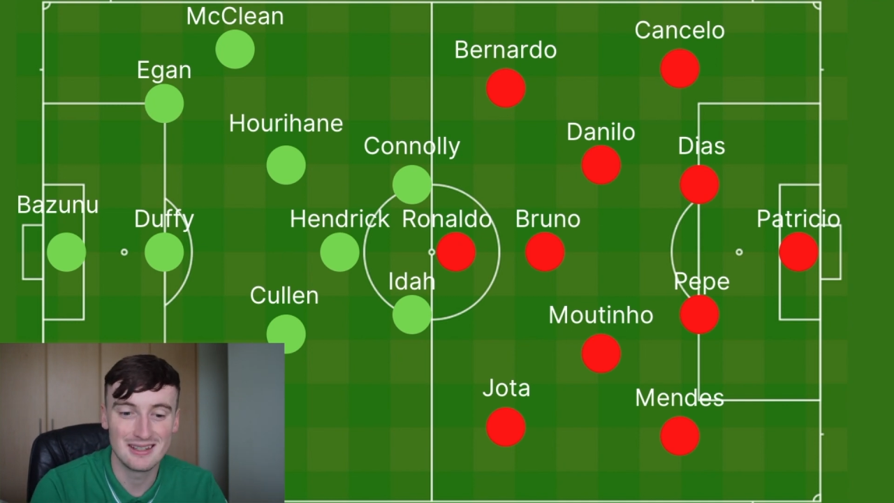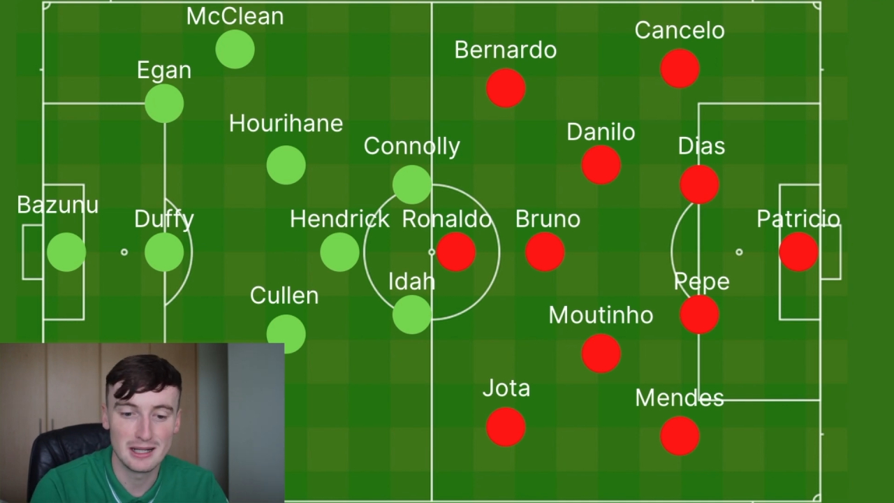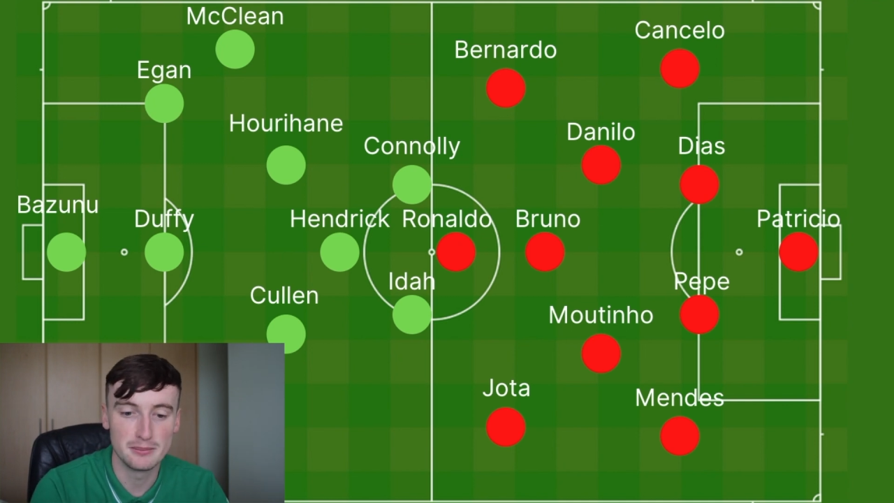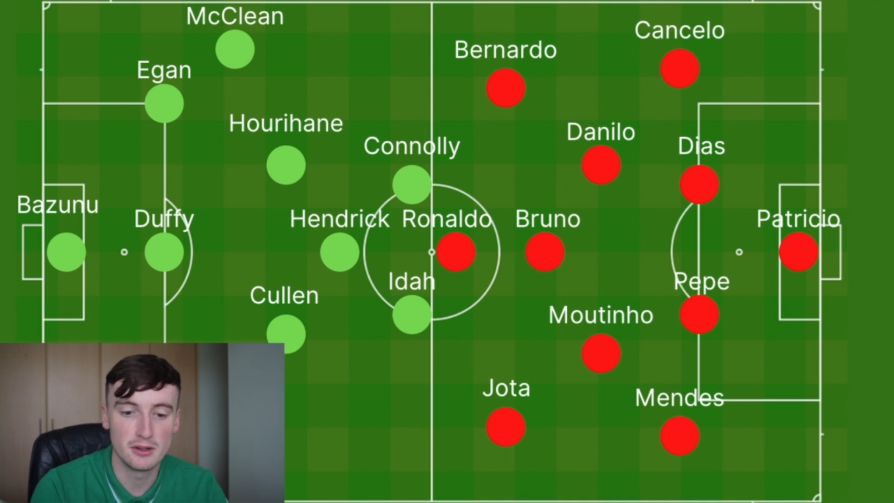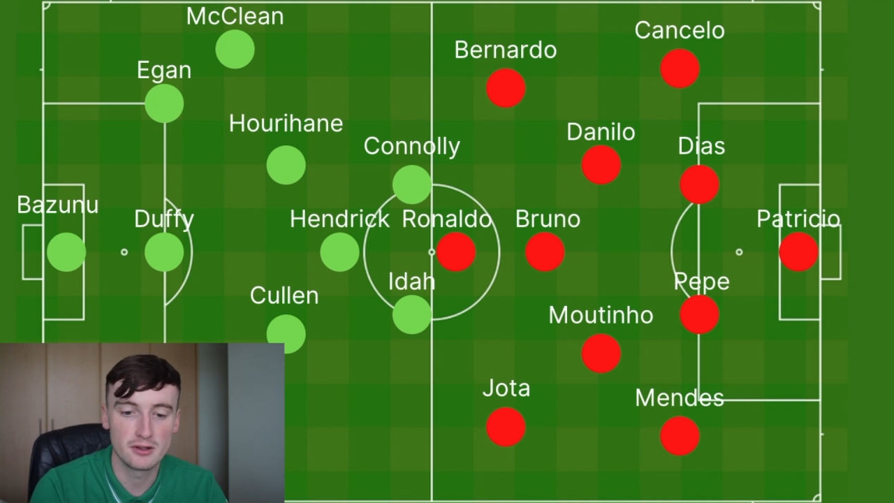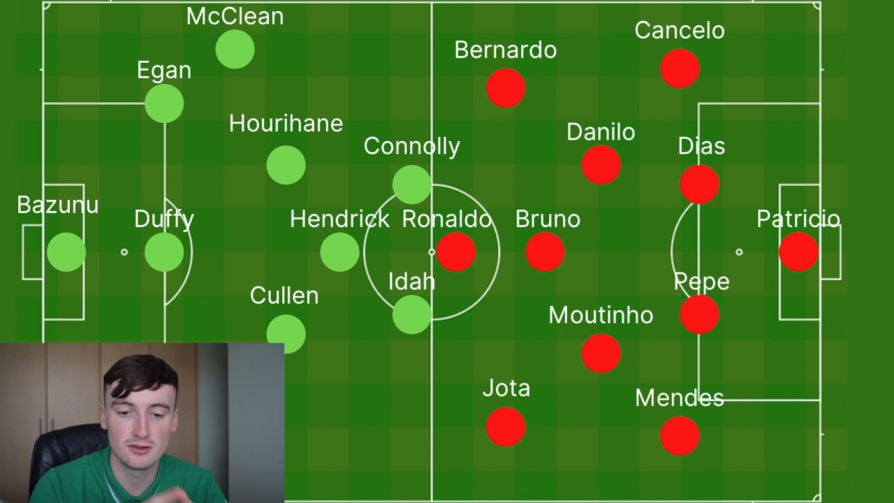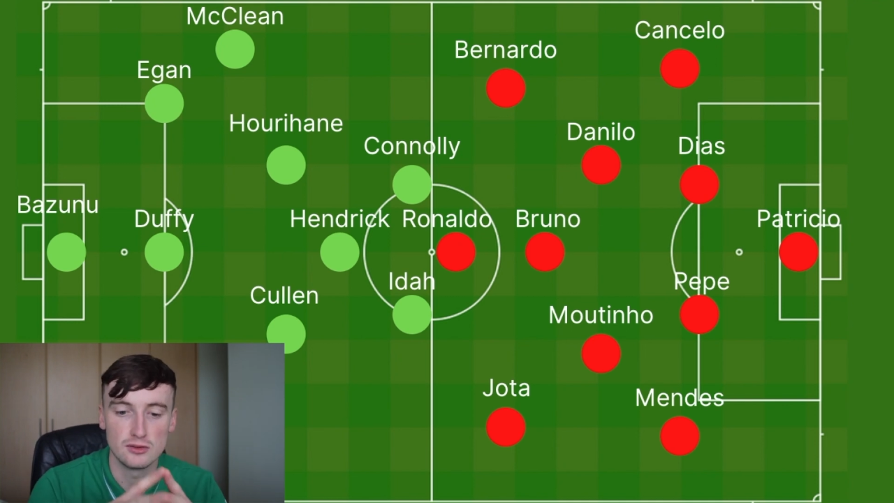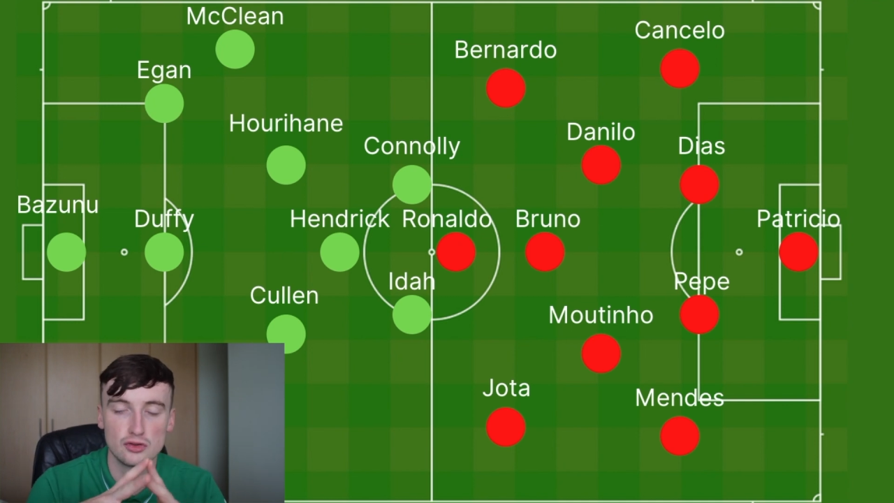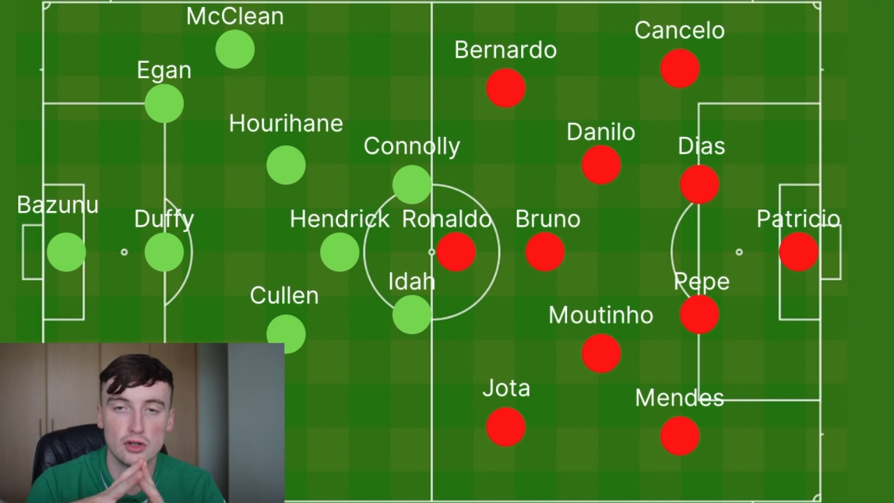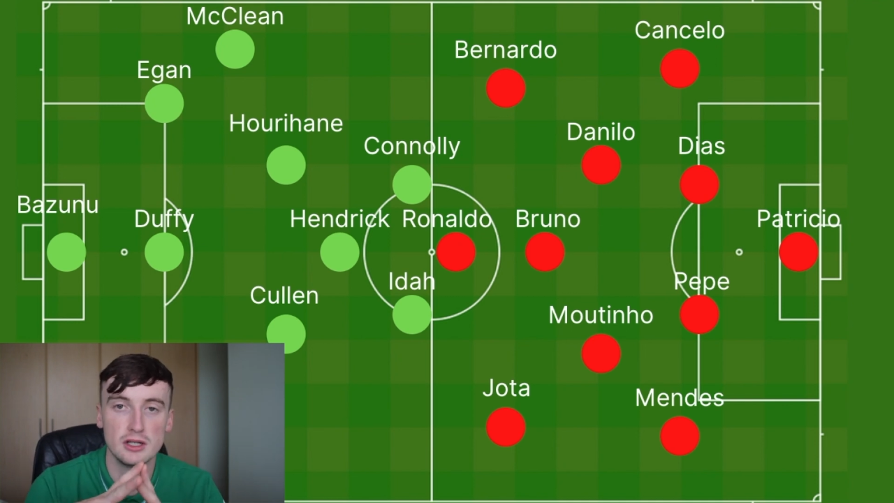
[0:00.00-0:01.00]
their box
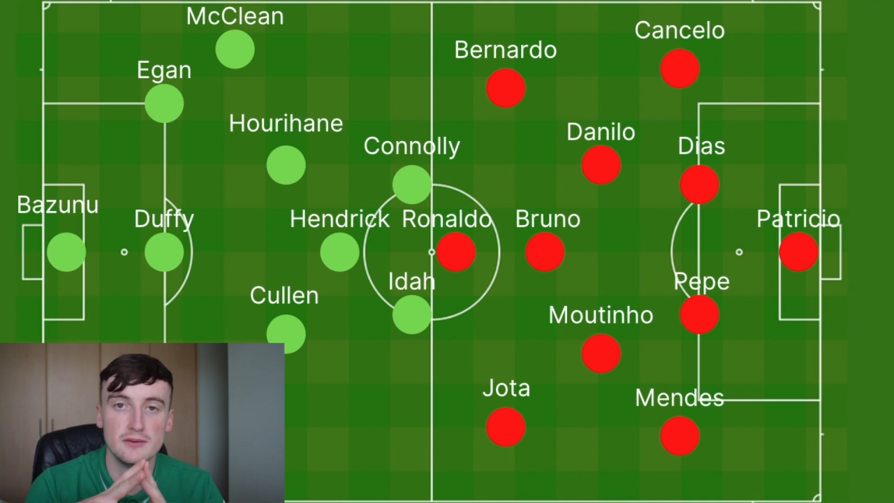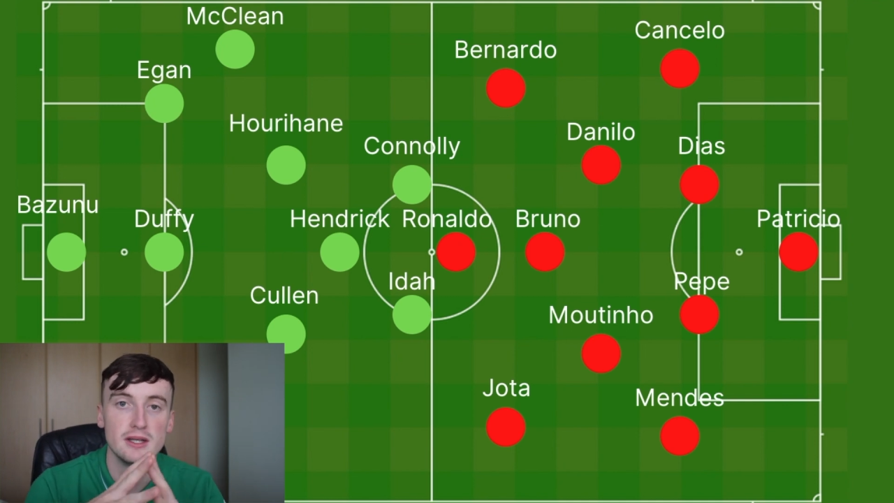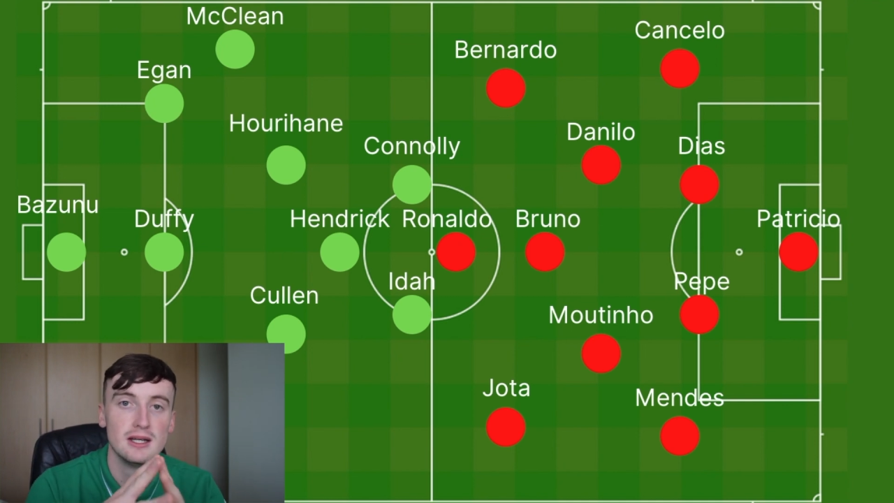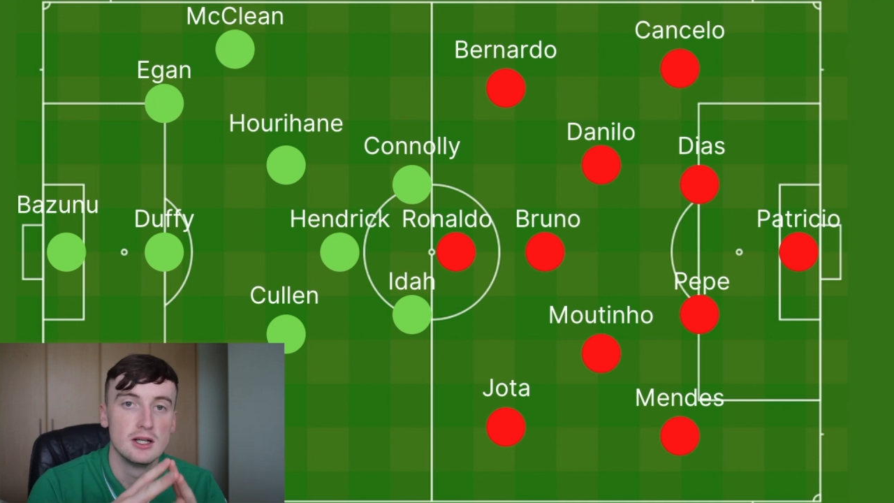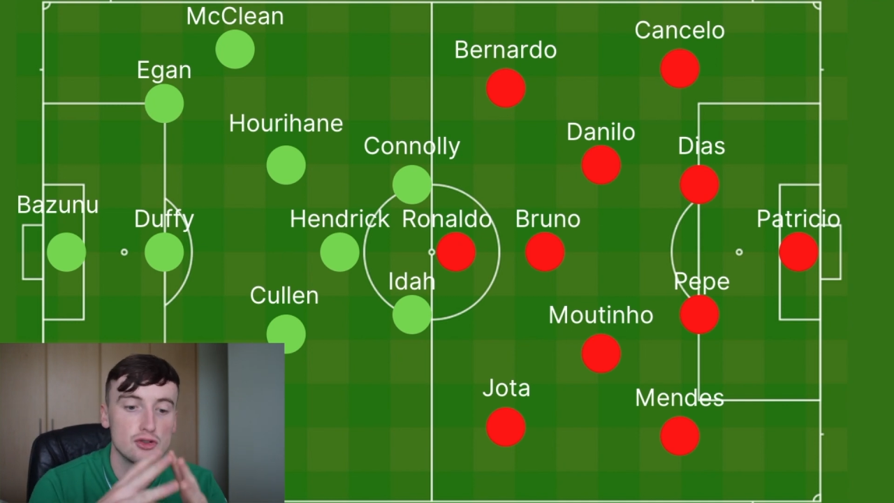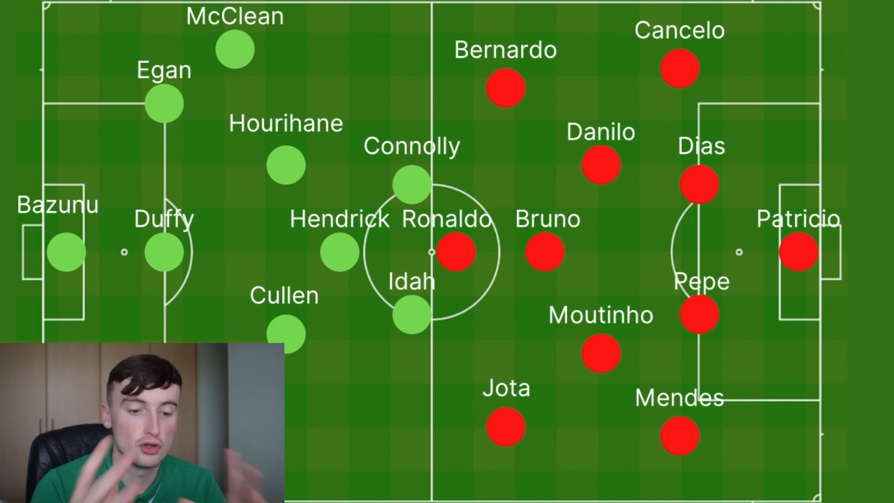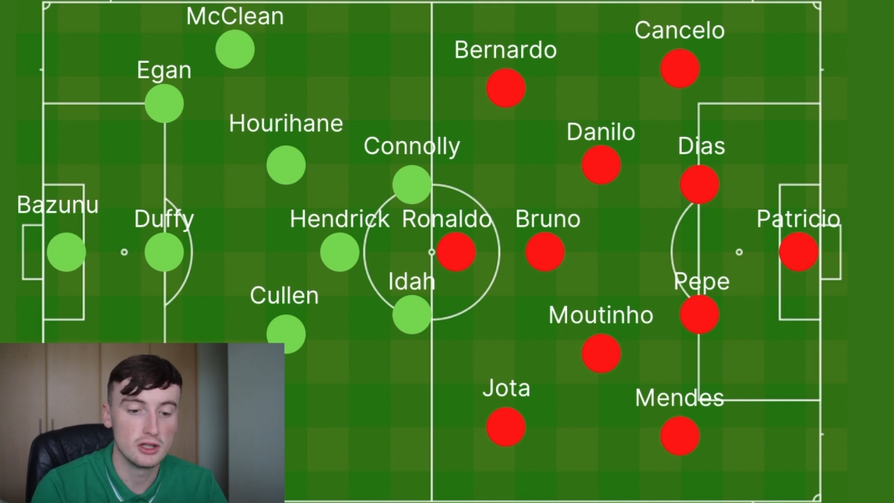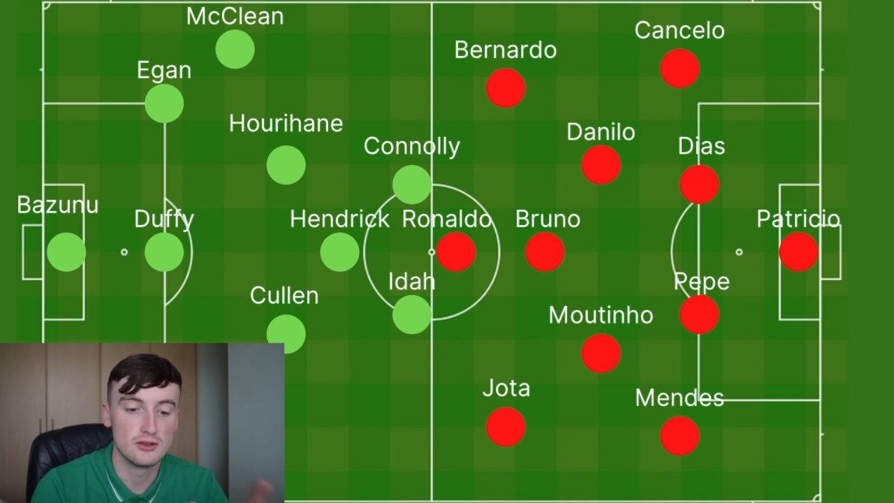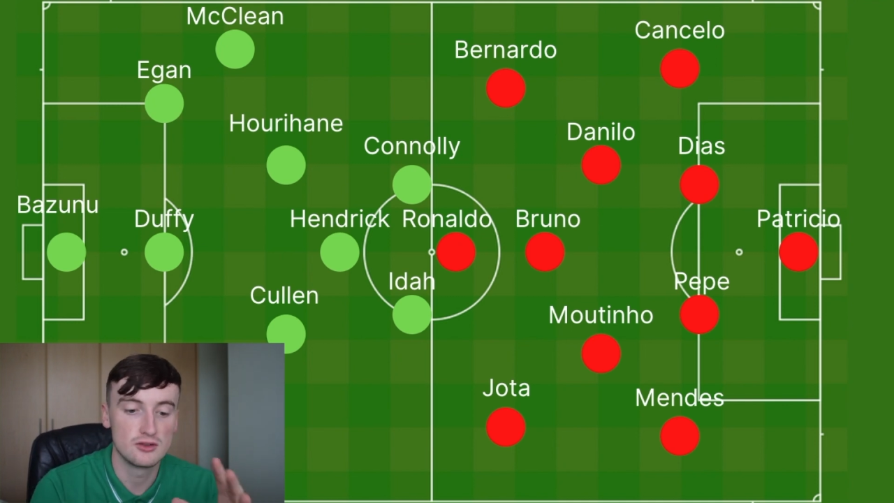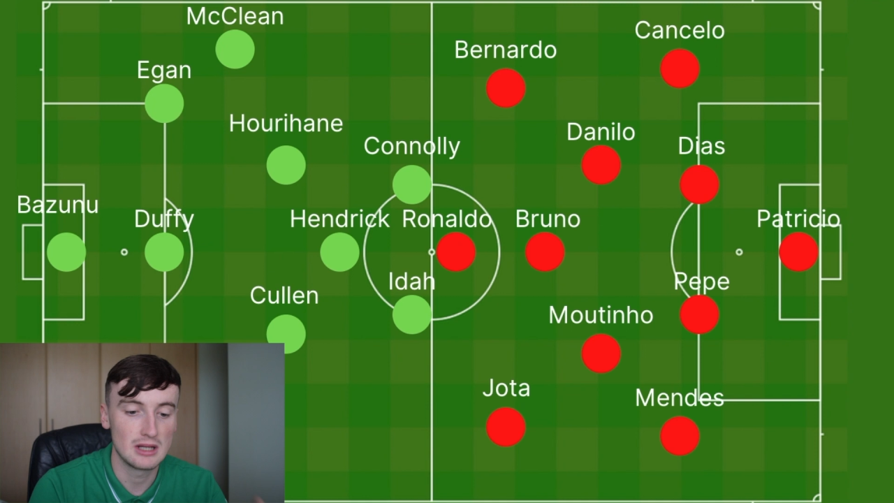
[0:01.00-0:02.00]
and try
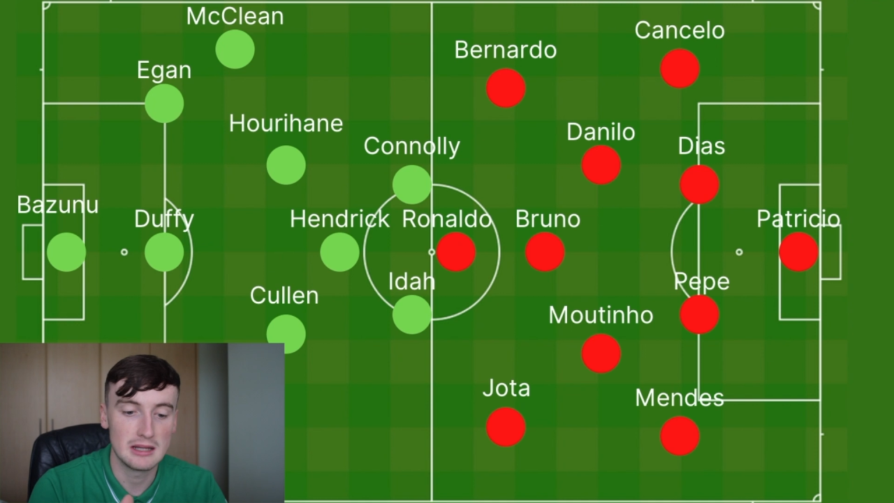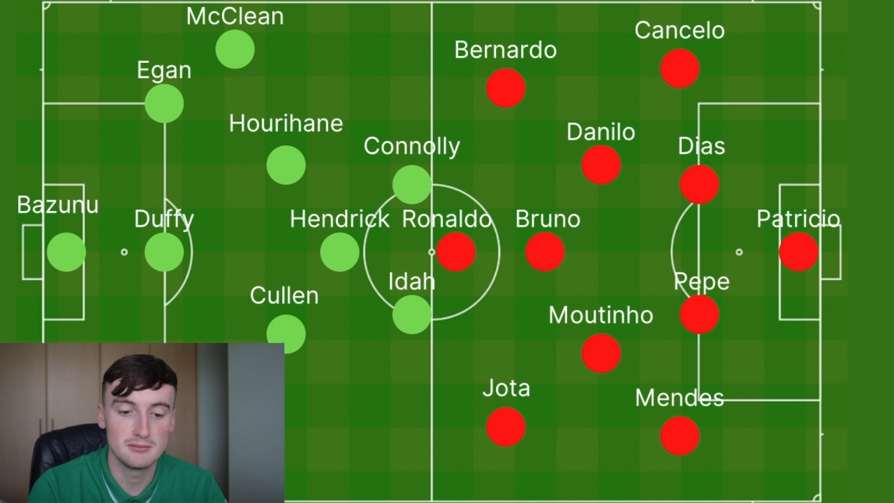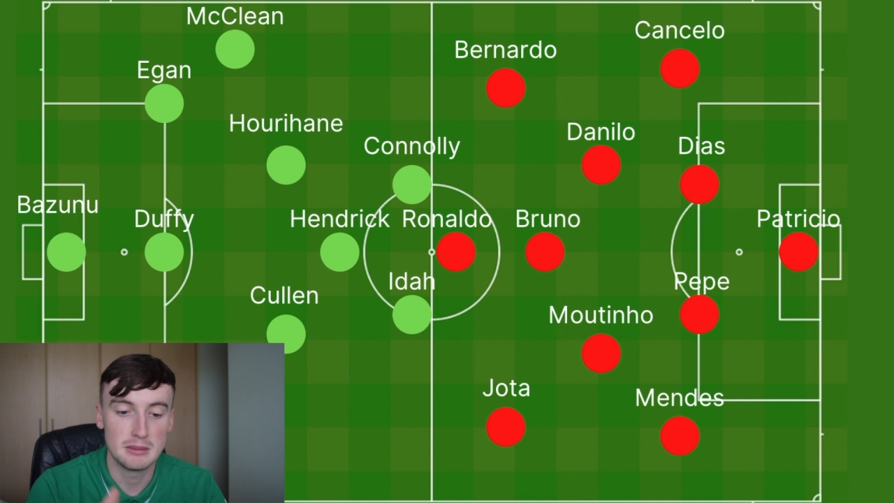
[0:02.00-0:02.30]
and just get